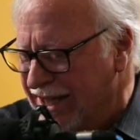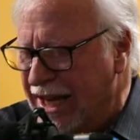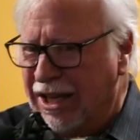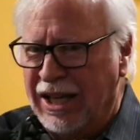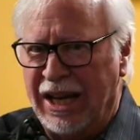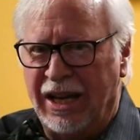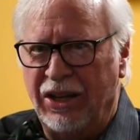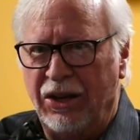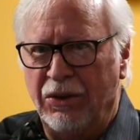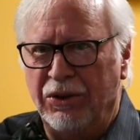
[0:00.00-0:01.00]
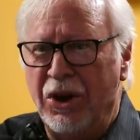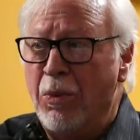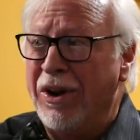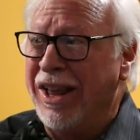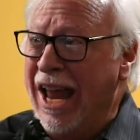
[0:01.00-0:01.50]
Suddenly you
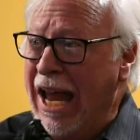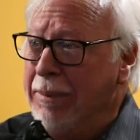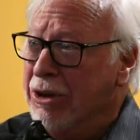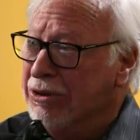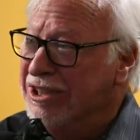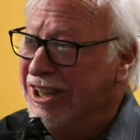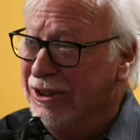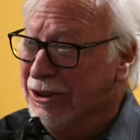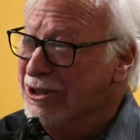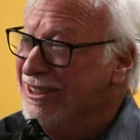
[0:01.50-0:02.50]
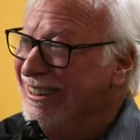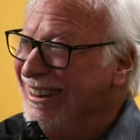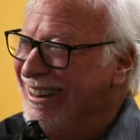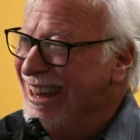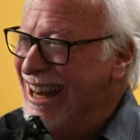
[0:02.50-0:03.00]
know where to aim those skills,
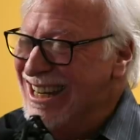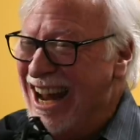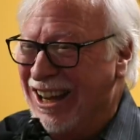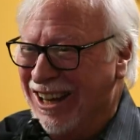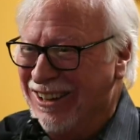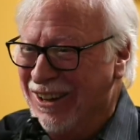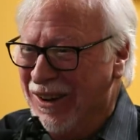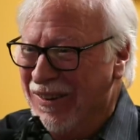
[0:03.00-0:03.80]
that talent,